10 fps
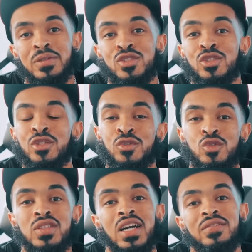into your new
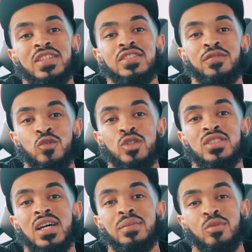life as a
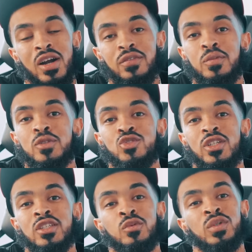full-time profitable
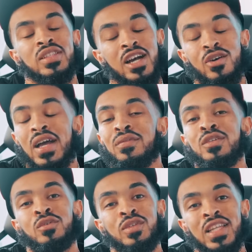trader without having
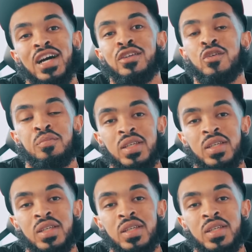to rely on